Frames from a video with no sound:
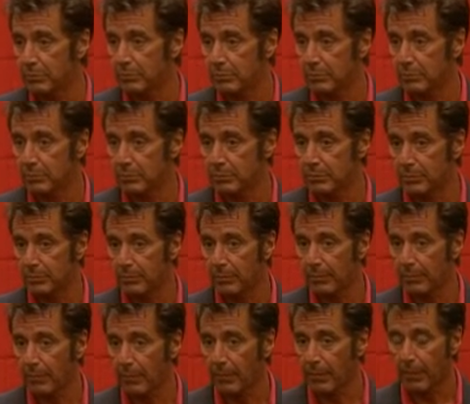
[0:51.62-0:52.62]

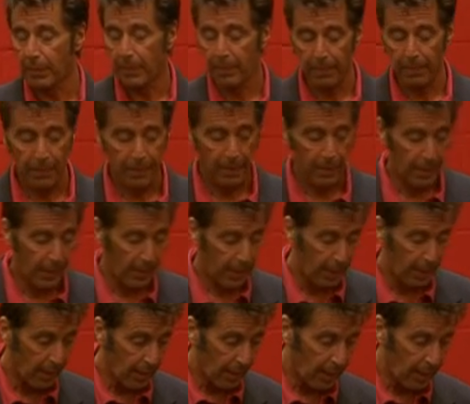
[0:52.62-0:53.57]
(no one is talking)